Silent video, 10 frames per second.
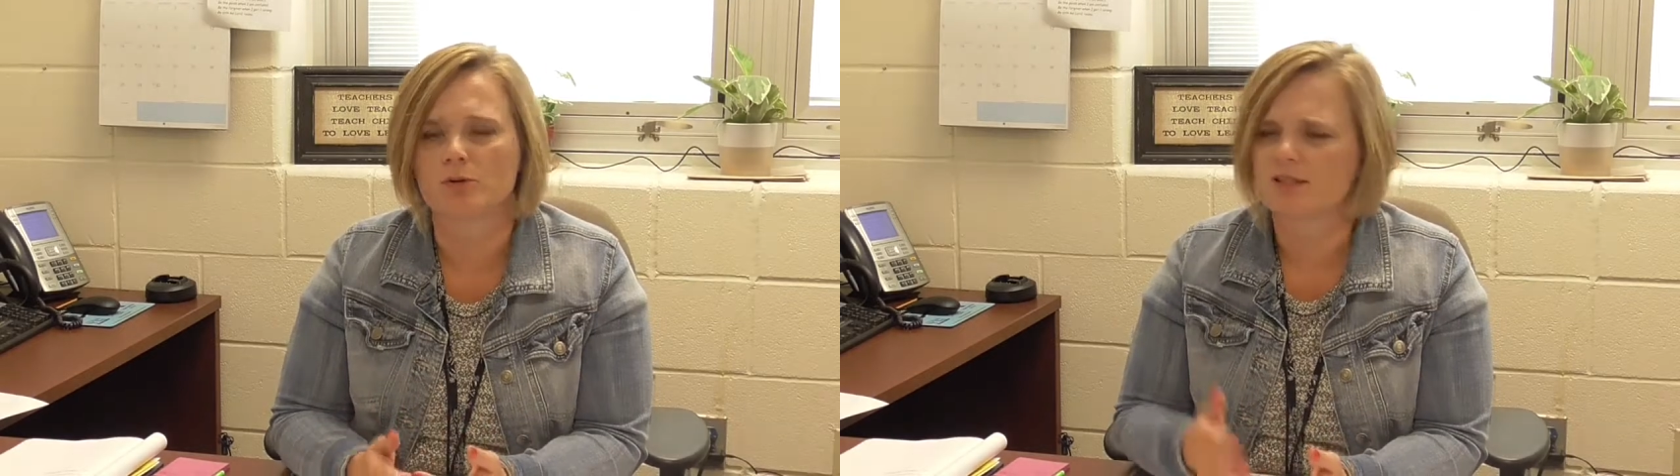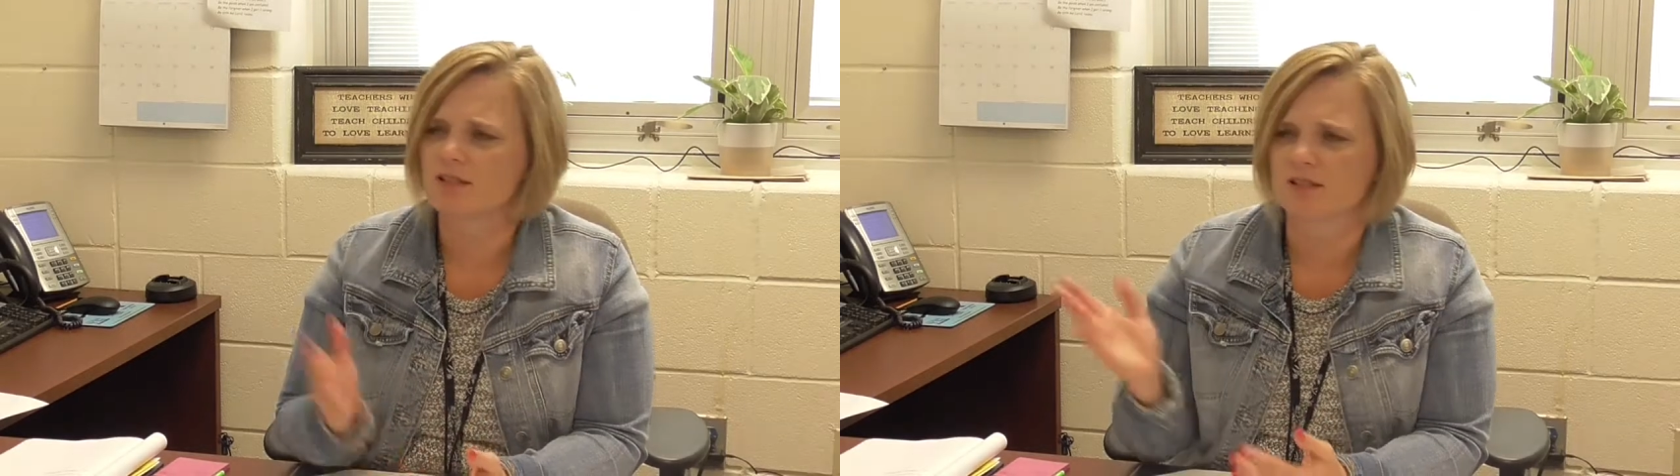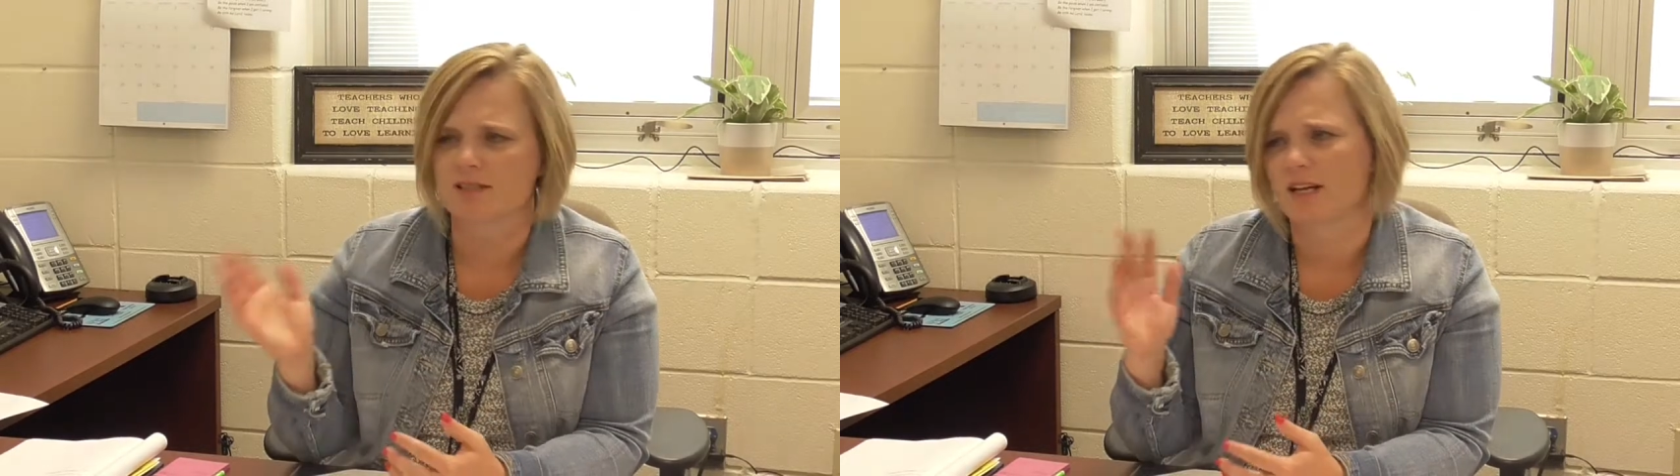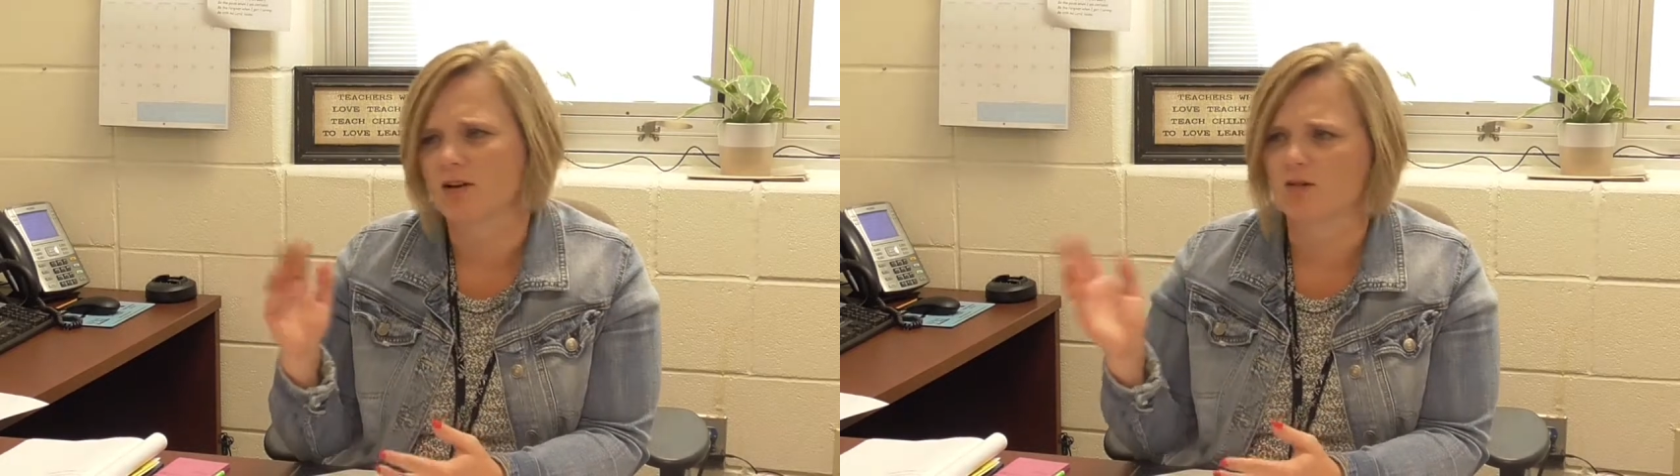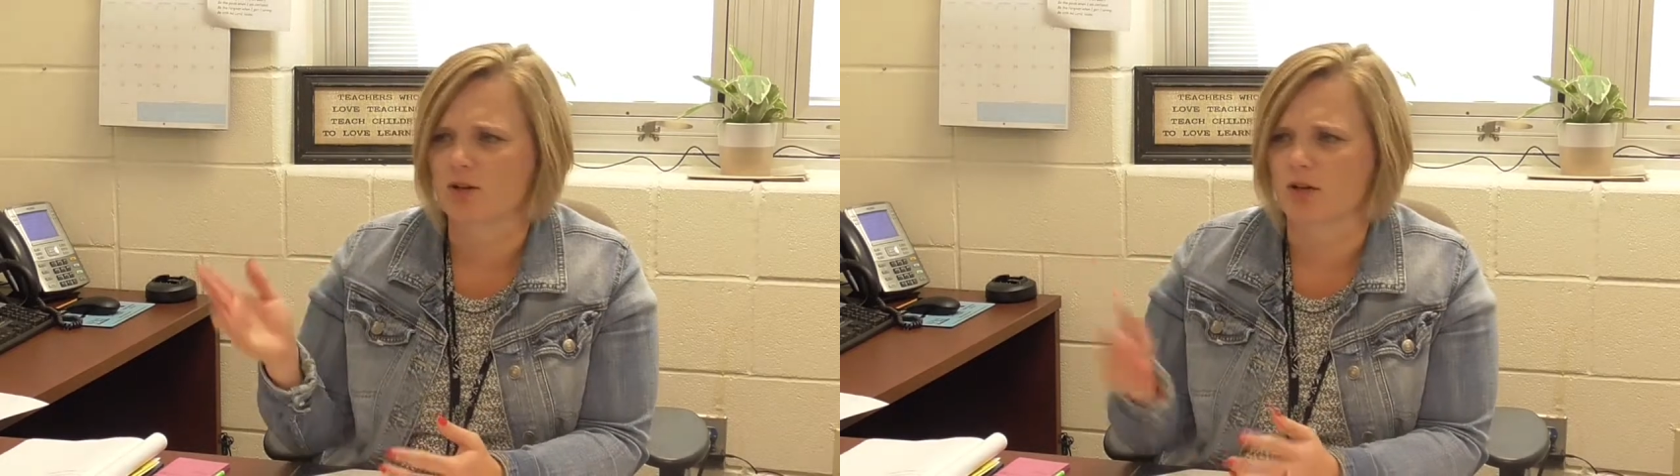who is it that's
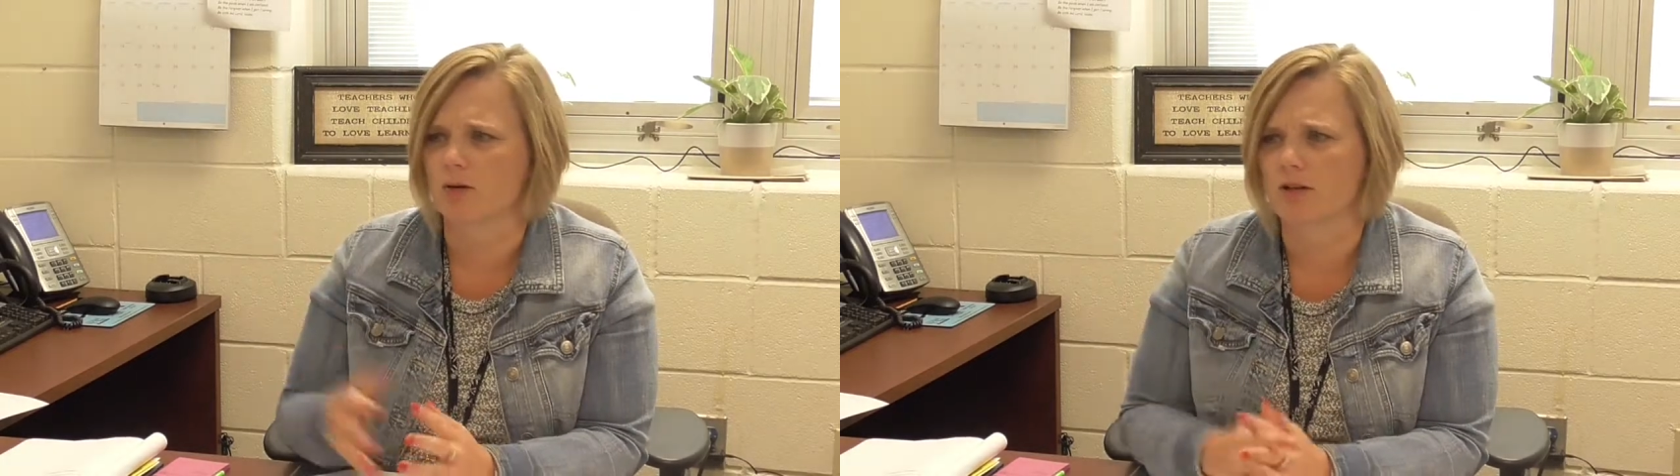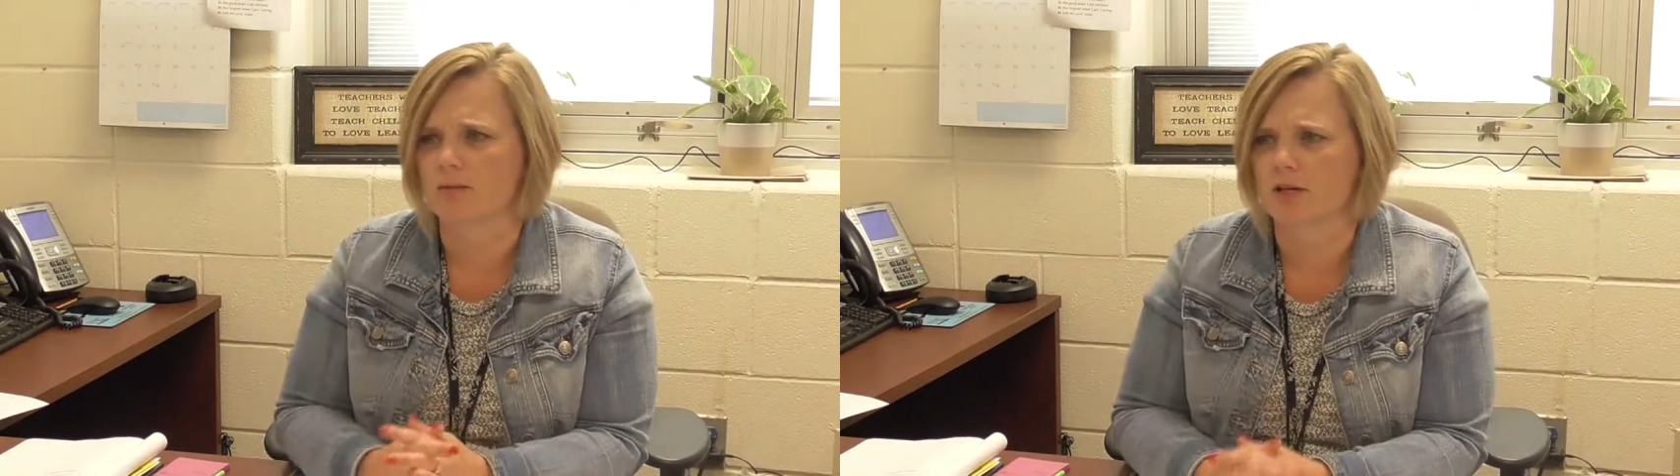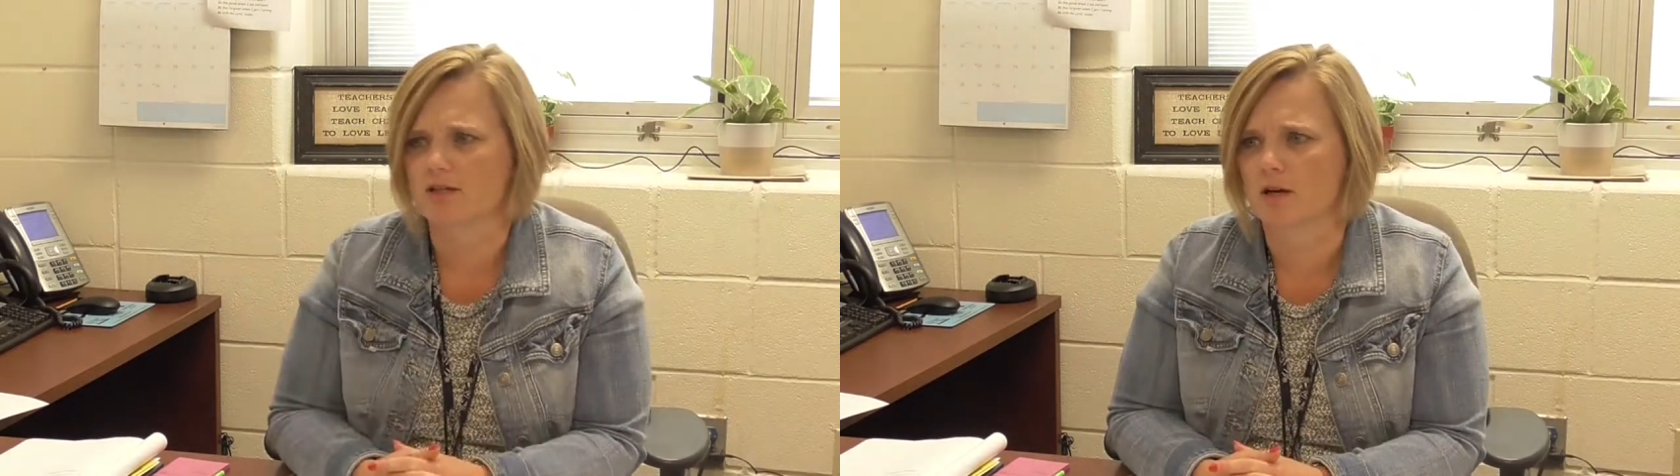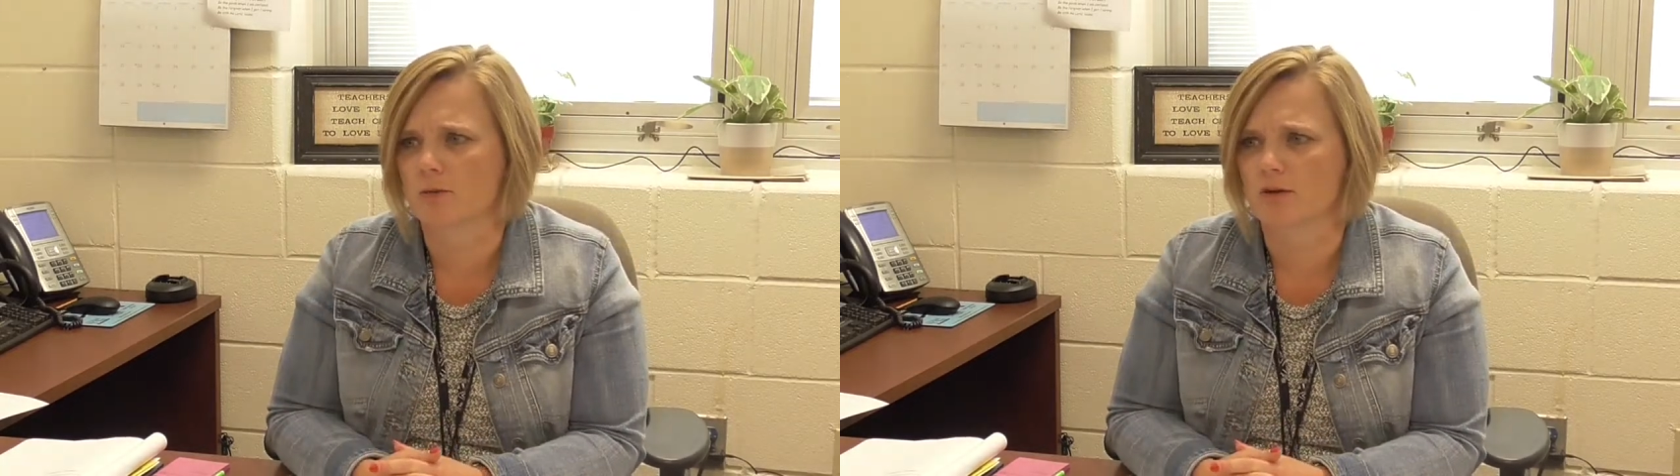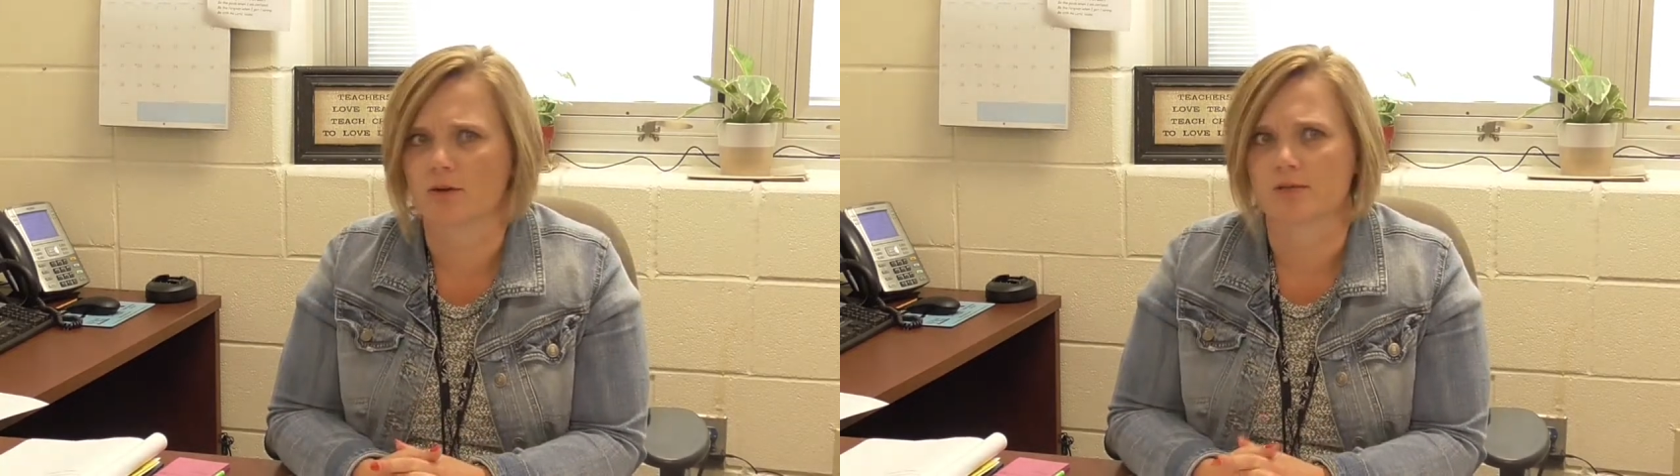out, you know, on the bus
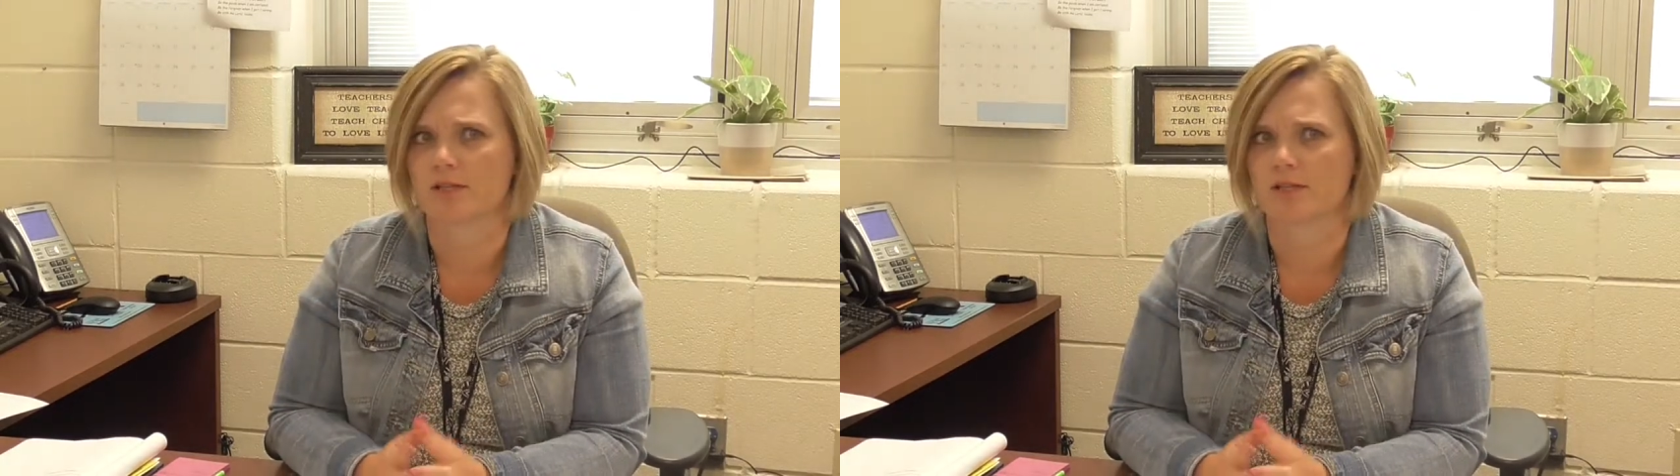stop with you?